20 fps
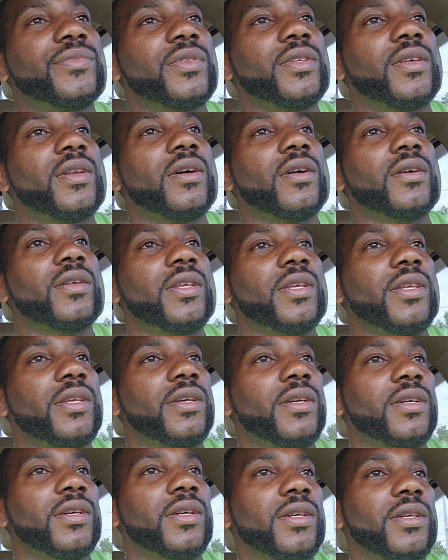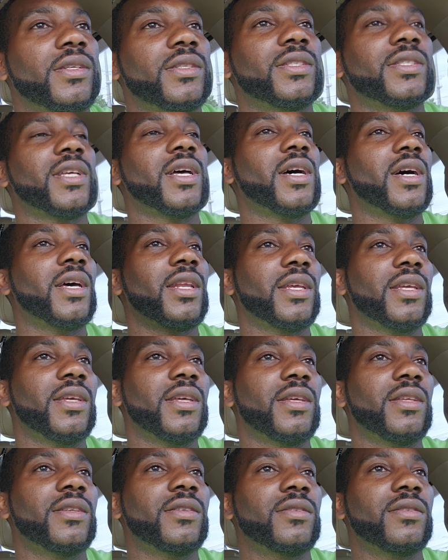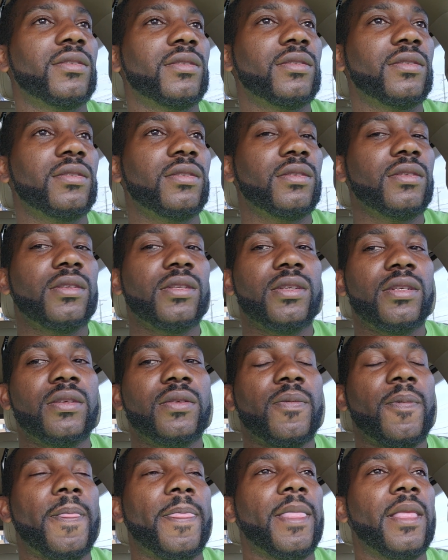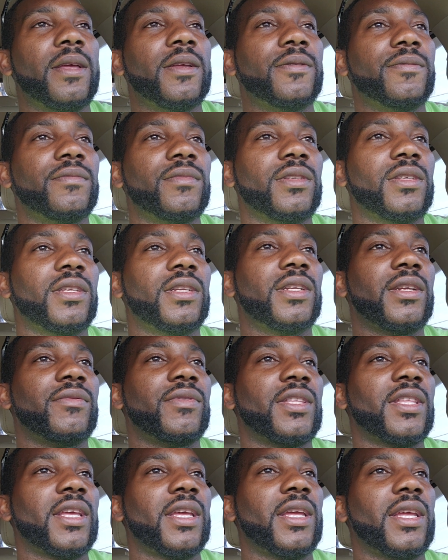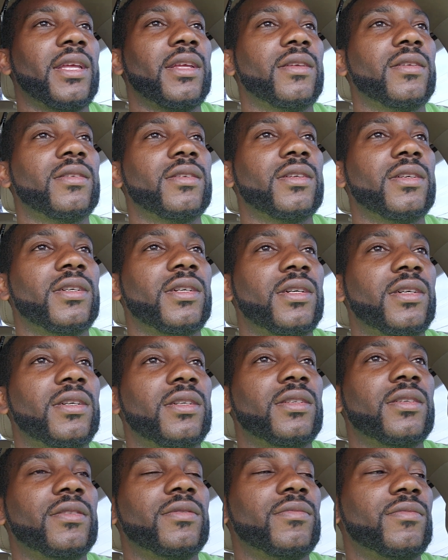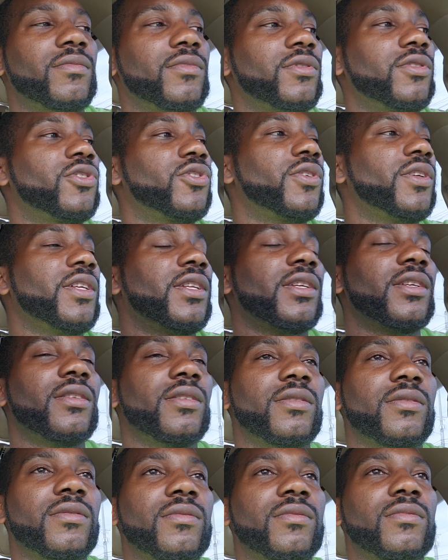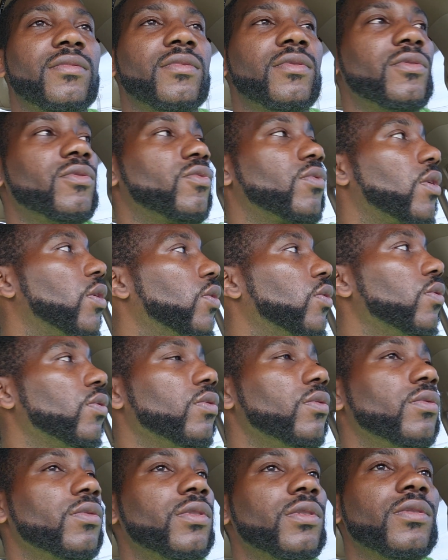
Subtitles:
Get all the sod in, get everything treated, rolled,